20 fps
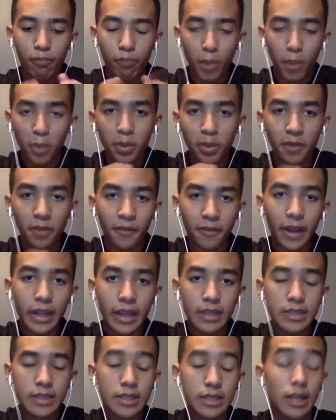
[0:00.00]
mobile
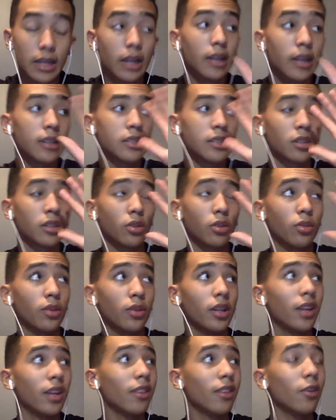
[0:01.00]
device. So
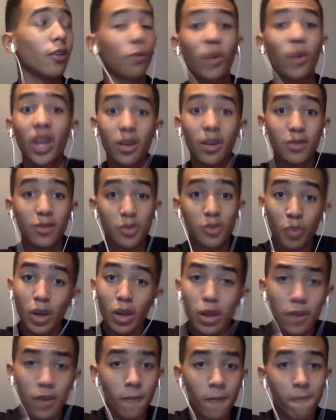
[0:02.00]
either way, it was
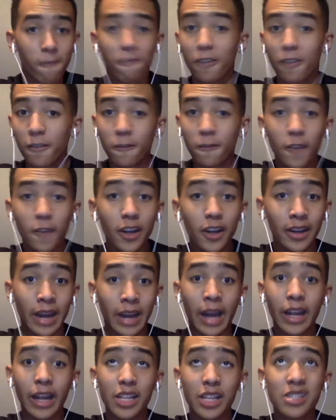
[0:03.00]
pretty fun.
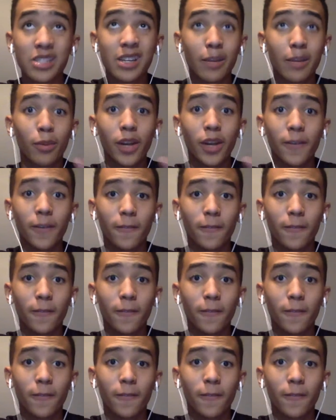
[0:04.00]
I actually got pretty